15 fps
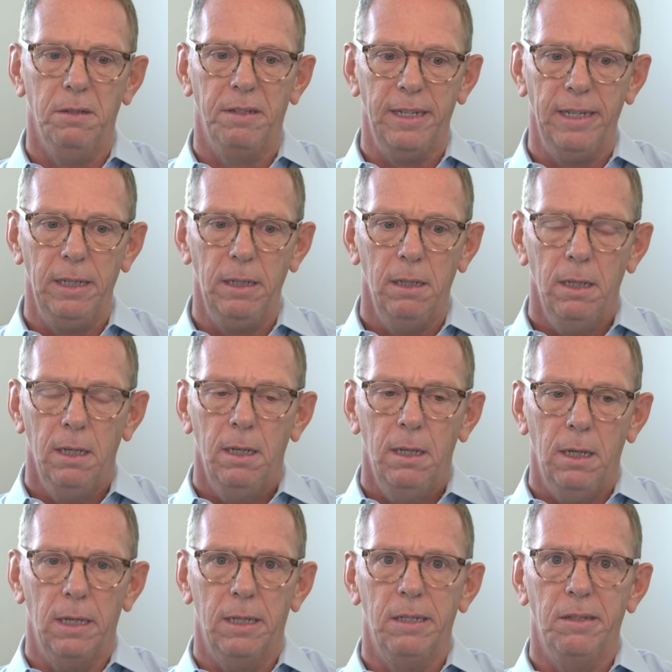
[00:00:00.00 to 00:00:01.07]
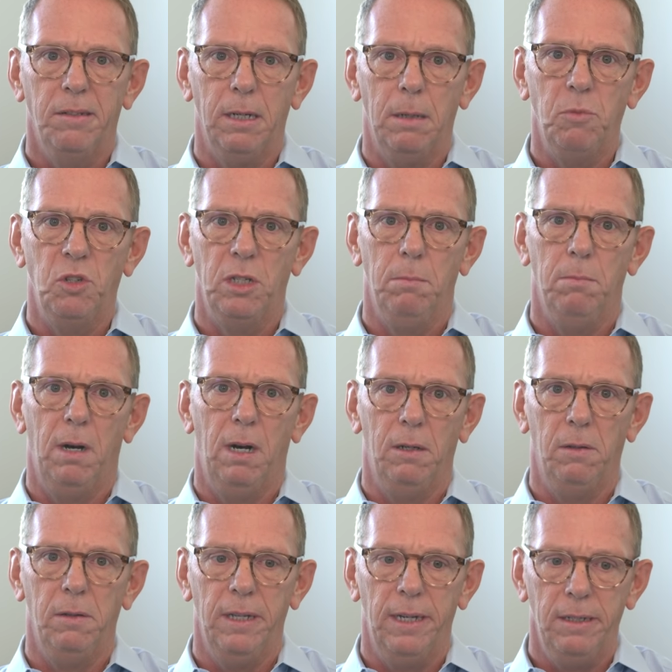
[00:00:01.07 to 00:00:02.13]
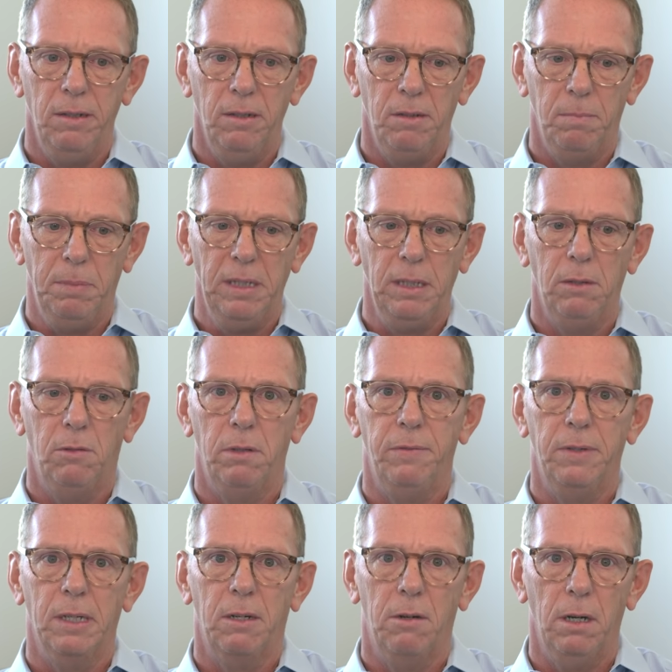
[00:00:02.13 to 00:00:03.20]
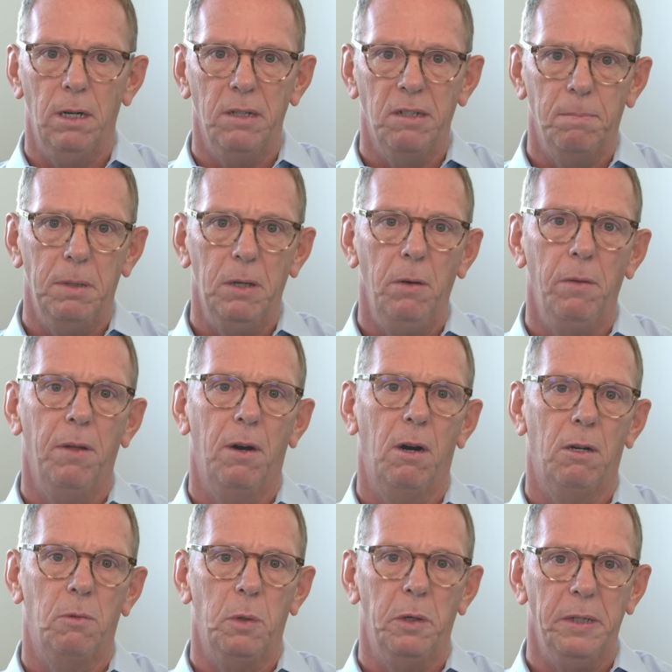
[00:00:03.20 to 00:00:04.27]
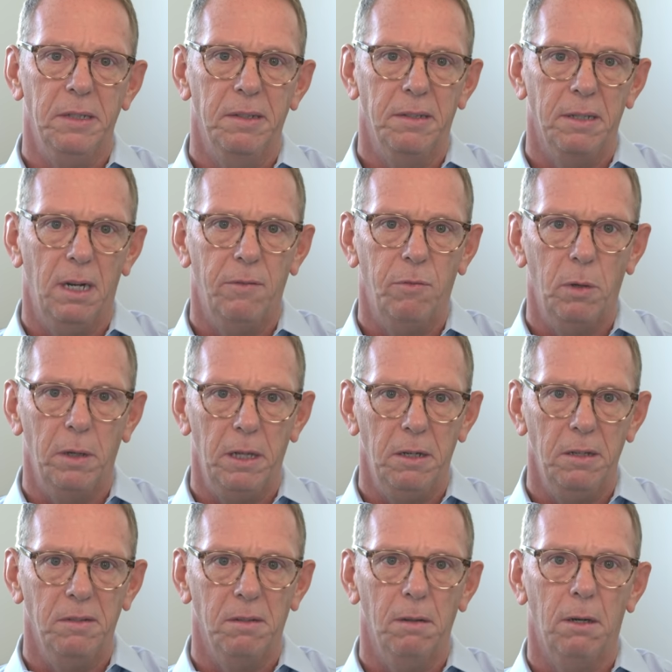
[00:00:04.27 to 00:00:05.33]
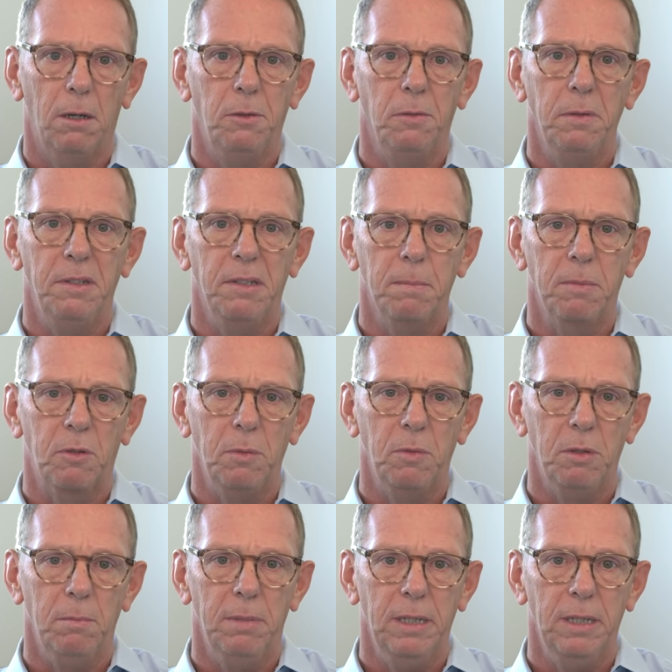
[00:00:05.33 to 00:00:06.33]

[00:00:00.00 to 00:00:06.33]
is a a consumption model that is being driven across both hardware and software that is largely subscription